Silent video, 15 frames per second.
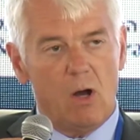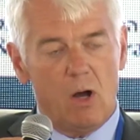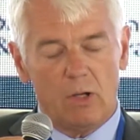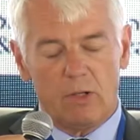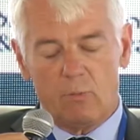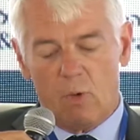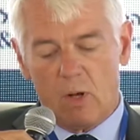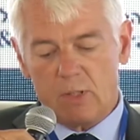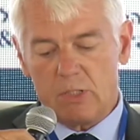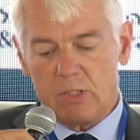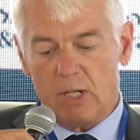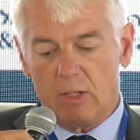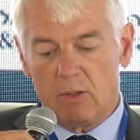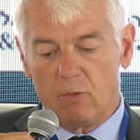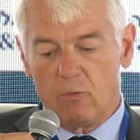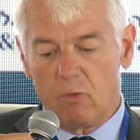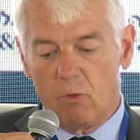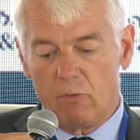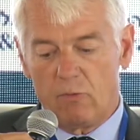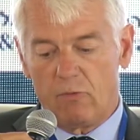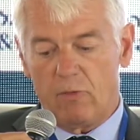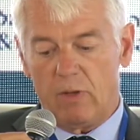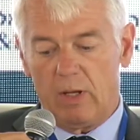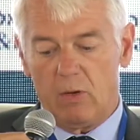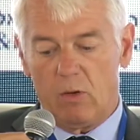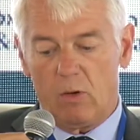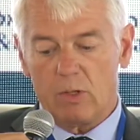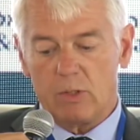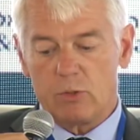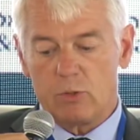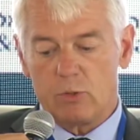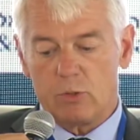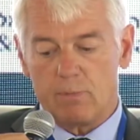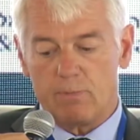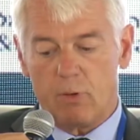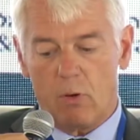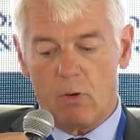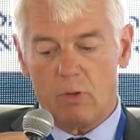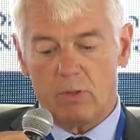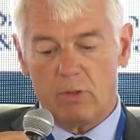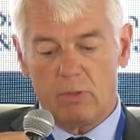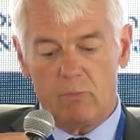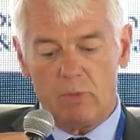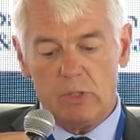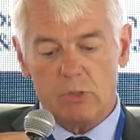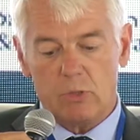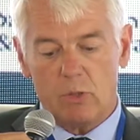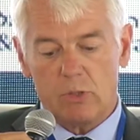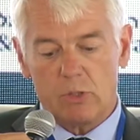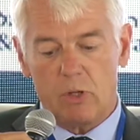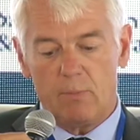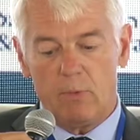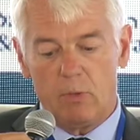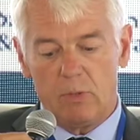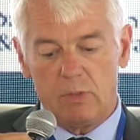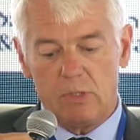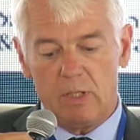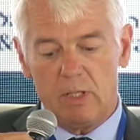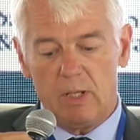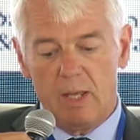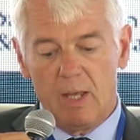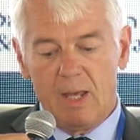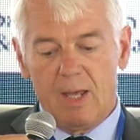under one single roof in order to support the research community